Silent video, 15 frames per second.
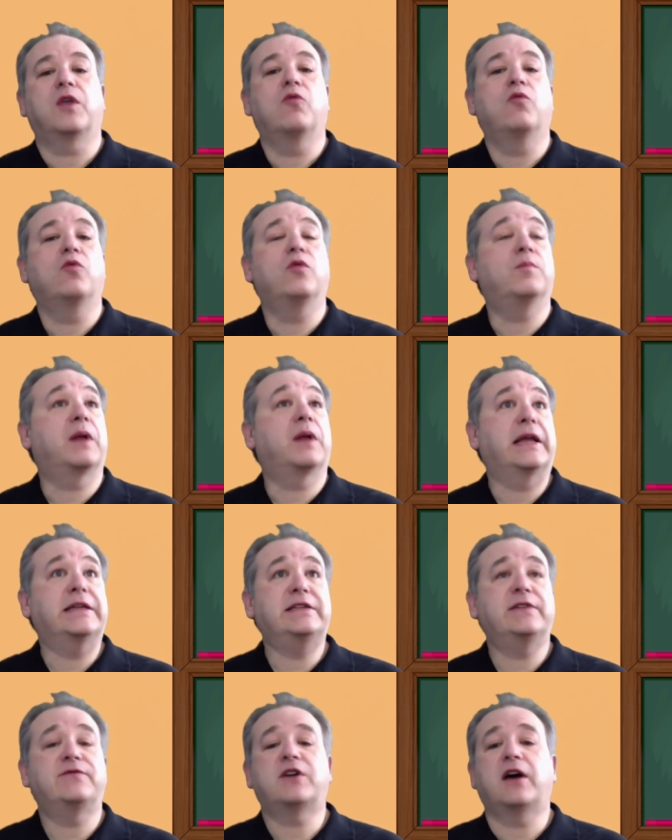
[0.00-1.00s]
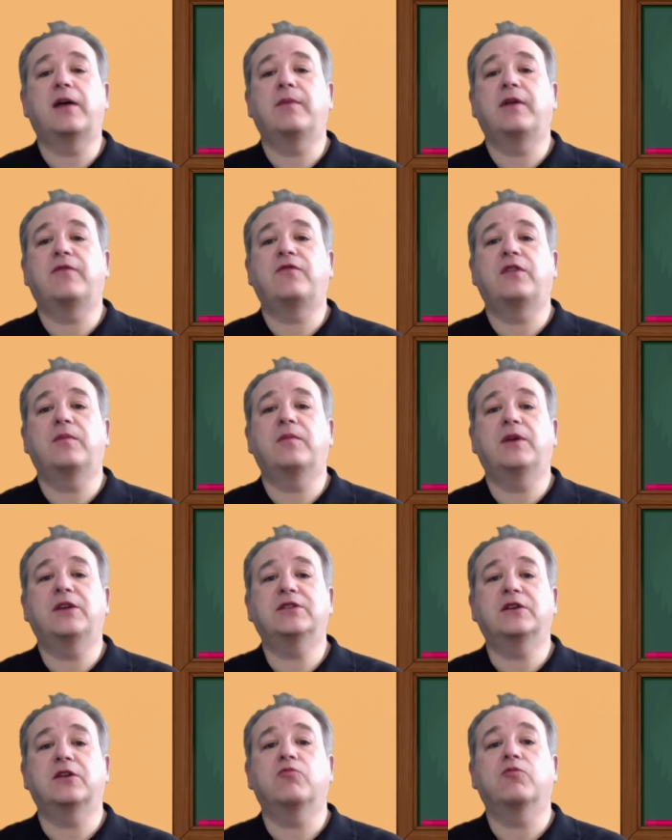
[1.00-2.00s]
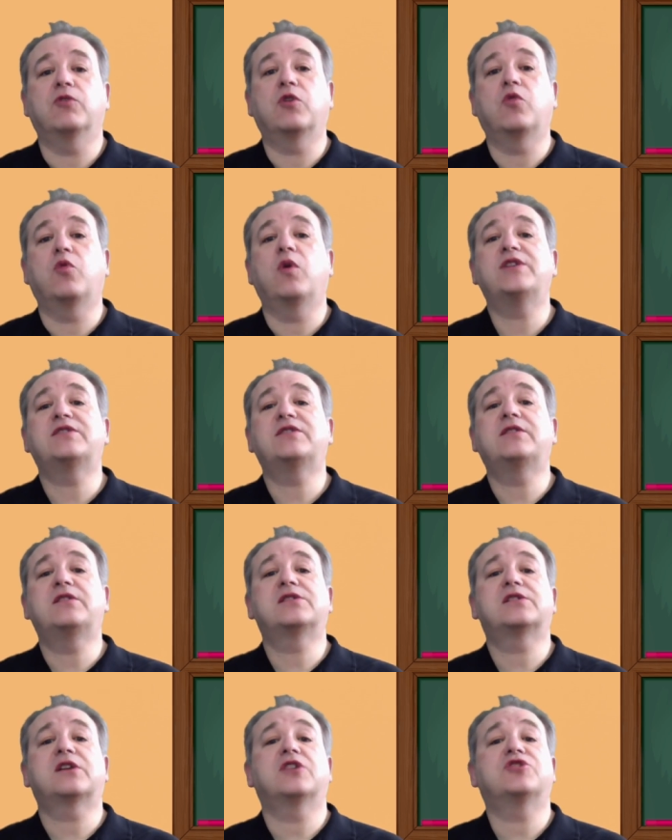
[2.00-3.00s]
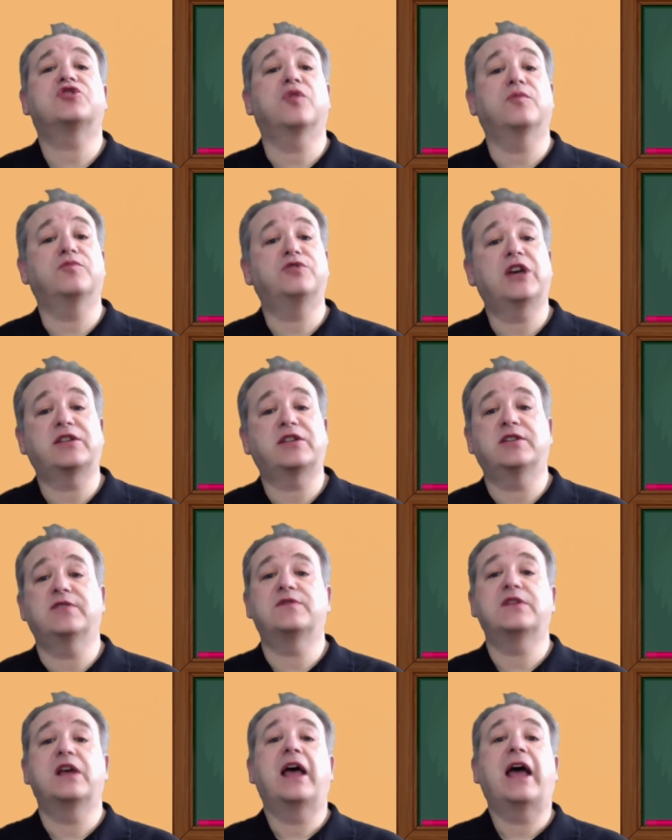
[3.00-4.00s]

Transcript: With plenty of time left in the meeting, request to discuss your objectives